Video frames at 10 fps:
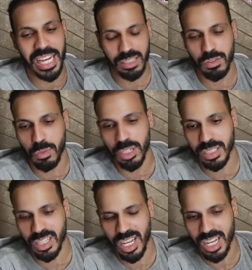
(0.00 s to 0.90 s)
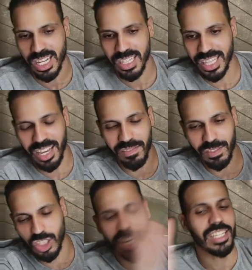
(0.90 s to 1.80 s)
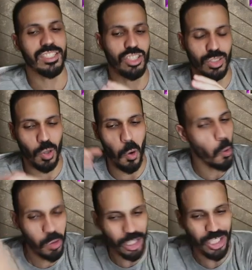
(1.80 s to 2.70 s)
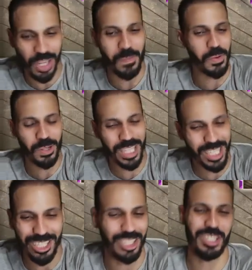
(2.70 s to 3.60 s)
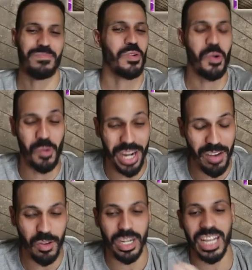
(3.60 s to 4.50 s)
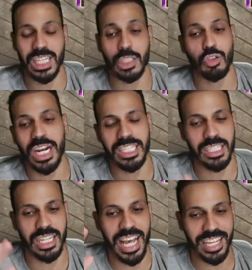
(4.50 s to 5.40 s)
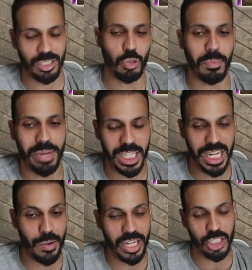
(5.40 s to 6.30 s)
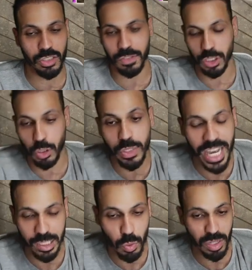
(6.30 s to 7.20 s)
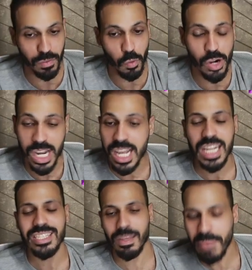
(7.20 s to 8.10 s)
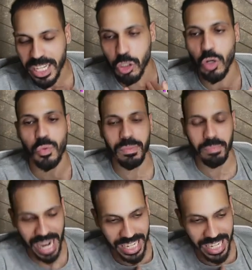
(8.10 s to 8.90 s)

few months, they've changed ownership or leadership or whatever, and they're trying to head to a better direction for 2K24 to make sure we buy it.